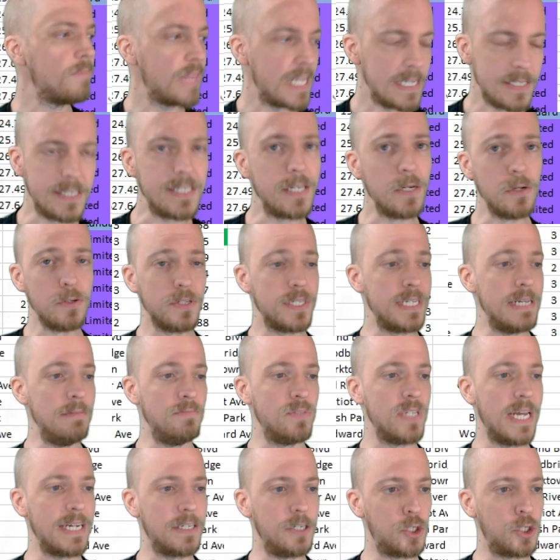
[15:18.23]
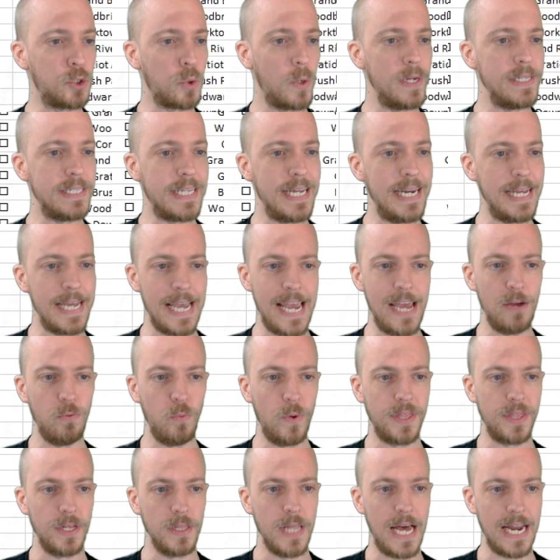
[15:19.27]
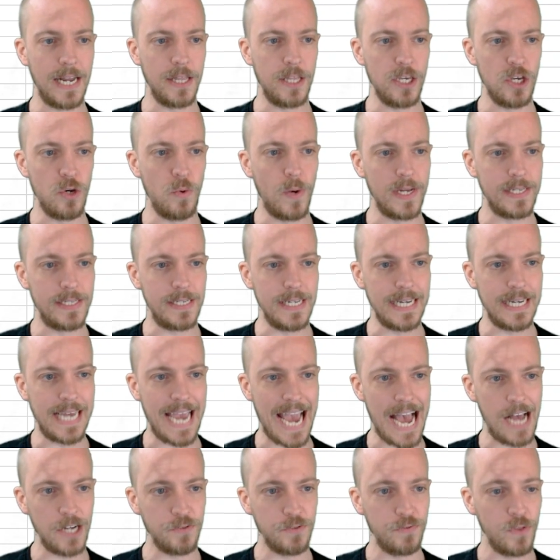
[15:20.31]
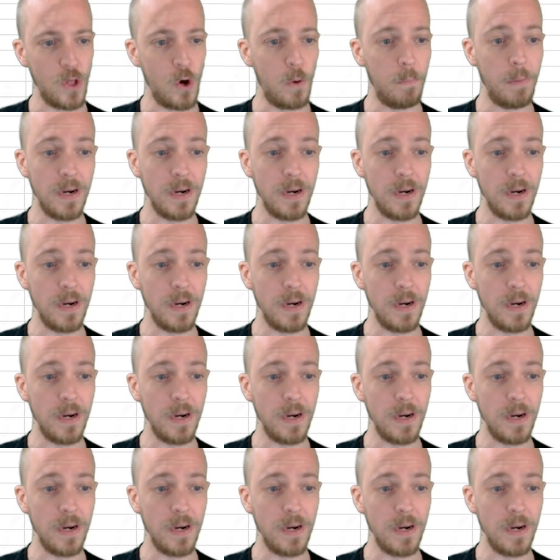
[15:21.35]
Still seems like Detroit's getting hit with a lot of the USD cash flow,